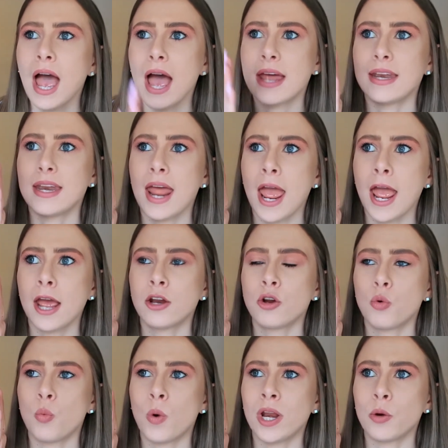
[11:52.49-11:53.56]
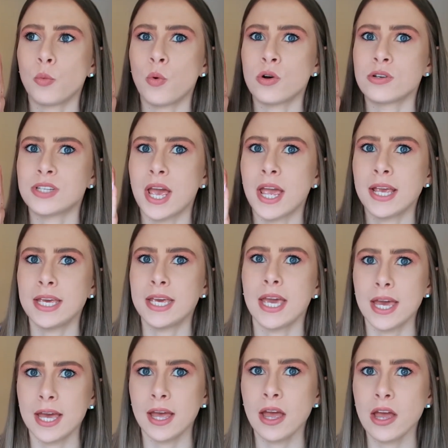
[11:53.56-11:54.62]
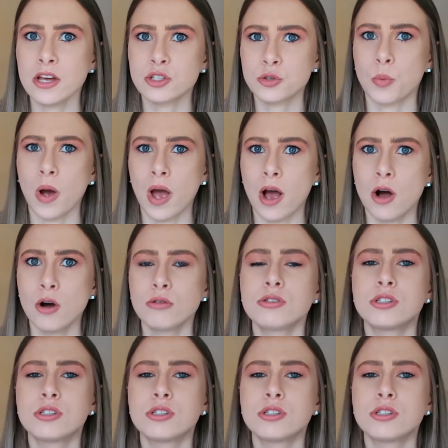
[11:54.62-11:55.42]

and then when it was a year as well.